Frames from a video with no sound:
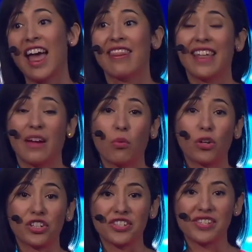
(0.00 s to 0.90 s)
that
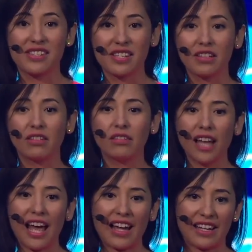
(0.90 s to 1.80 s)
we're still
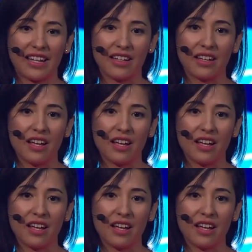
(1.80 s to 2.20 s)
lacking